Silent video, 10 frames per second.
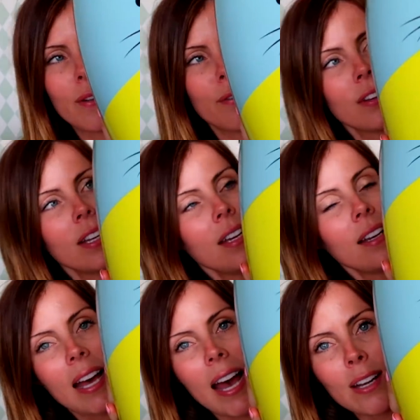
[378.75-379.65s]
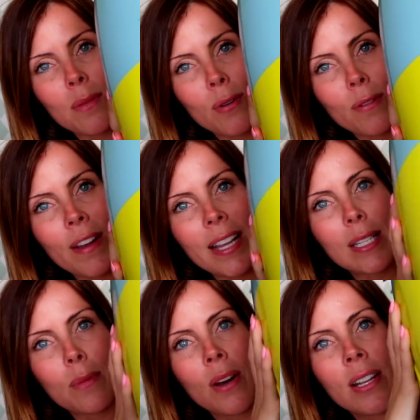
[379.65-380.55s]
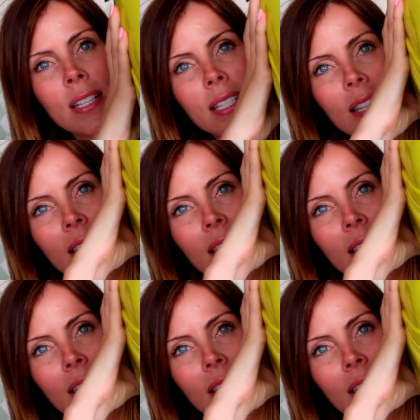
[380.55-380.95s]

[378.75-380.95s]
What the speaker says: of animal face ones.